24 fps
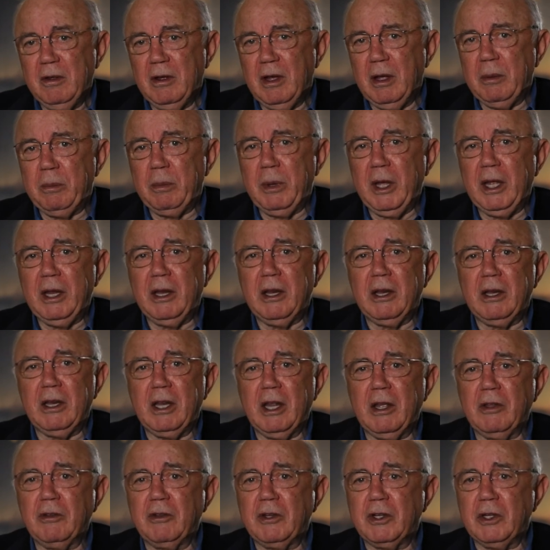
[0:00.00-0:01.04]
I paid
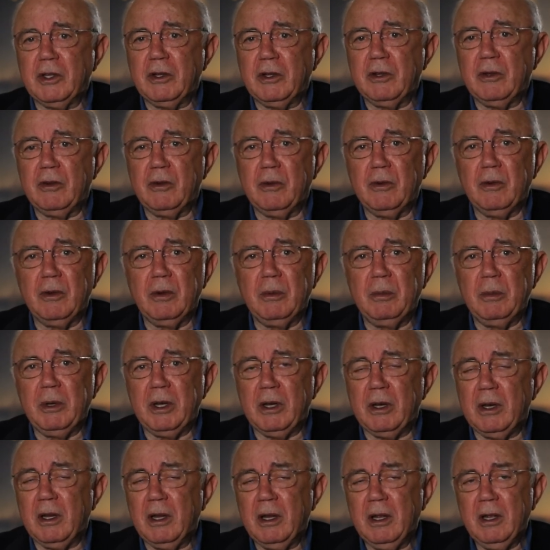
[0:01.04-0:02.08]
attention to them
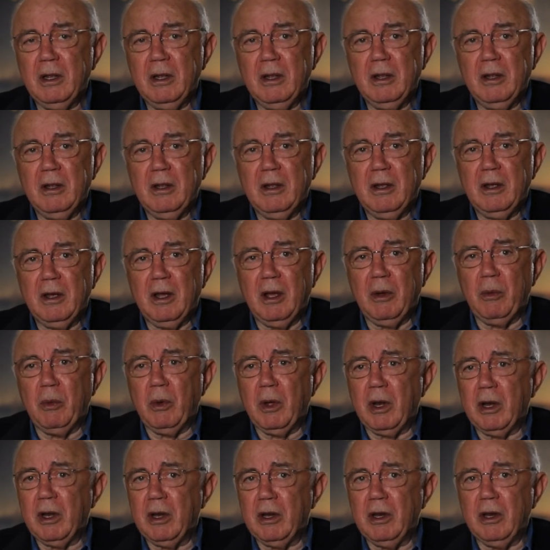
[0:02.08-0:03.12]
and I
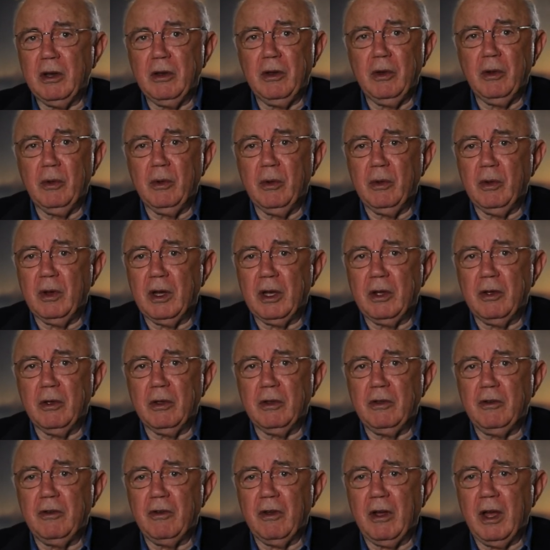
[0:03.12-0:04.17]
wanted to do a
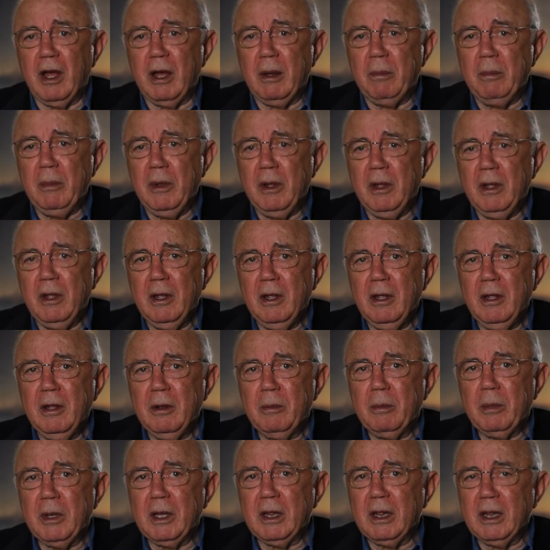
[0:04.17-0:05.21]
good job.
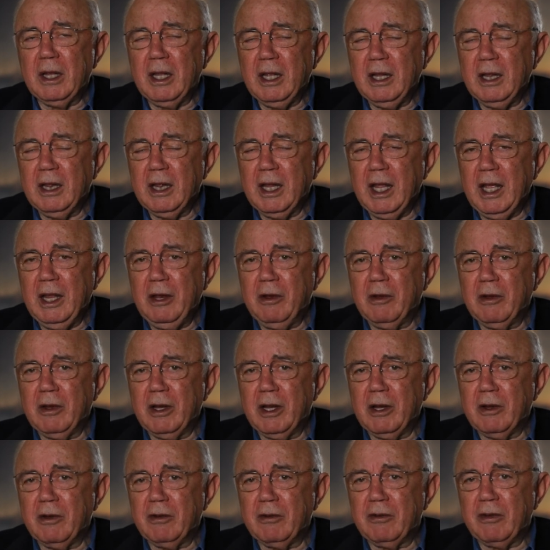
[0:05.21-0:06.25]
But in later
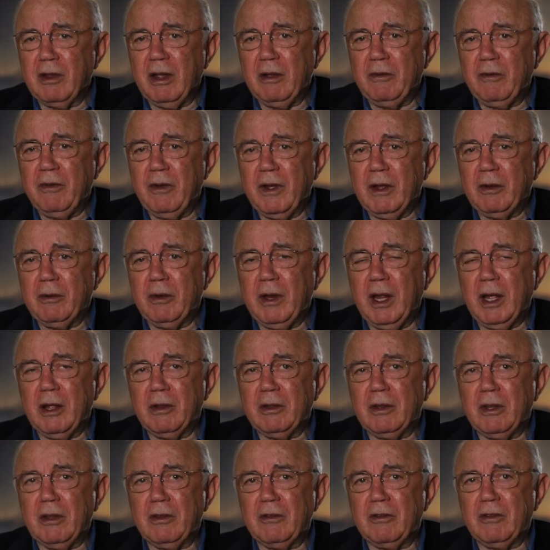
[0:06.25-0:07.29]
years, I found
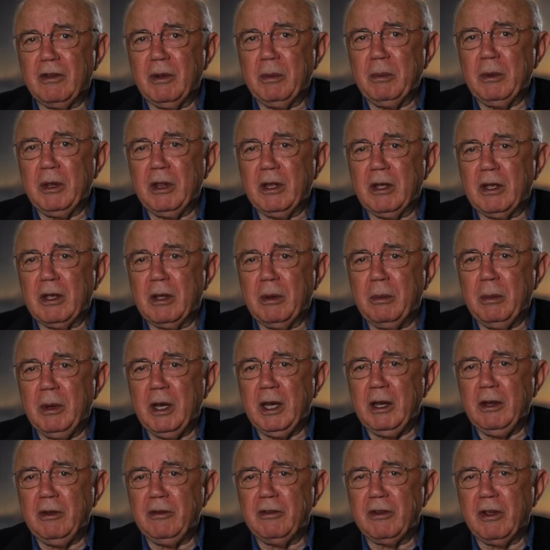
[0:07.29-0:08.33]
out that some of the
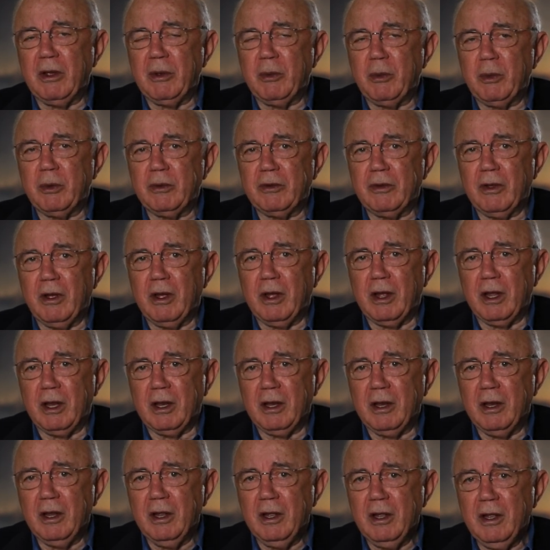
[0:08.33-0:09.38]
committees I was
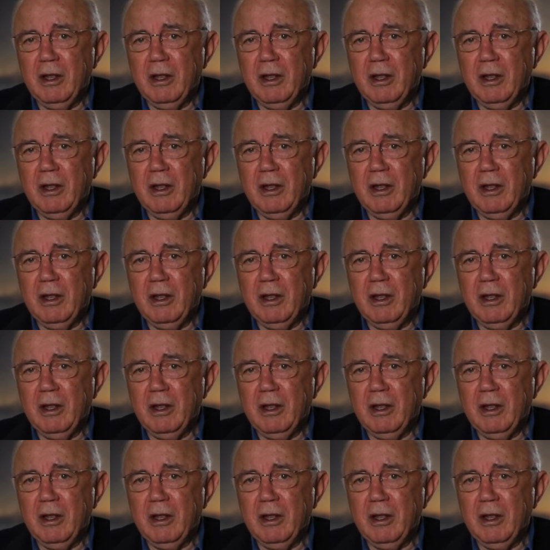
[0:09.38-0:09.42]
on,